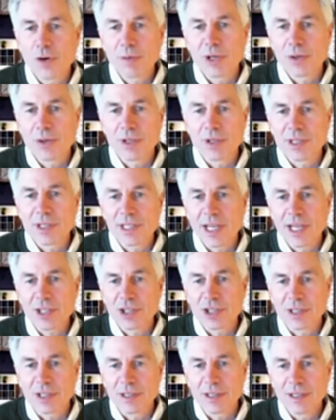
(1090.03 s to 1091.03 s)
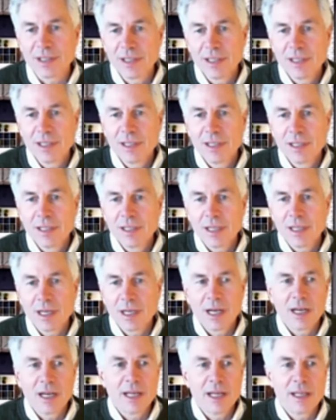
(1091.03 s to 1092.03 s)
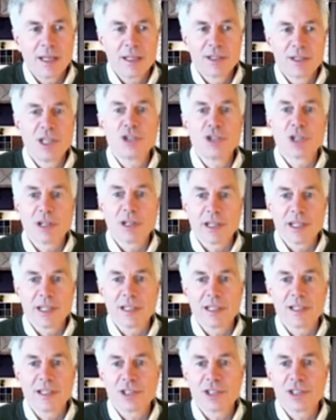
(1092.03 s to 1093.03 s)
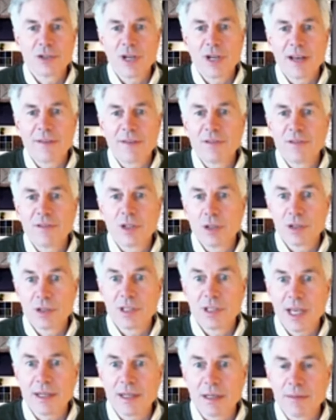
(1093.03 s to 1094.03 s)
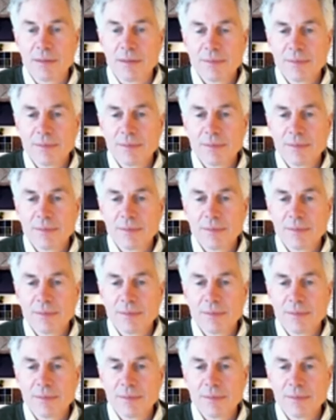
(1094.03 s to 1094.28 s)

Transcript: your organization digitally unless you have good data.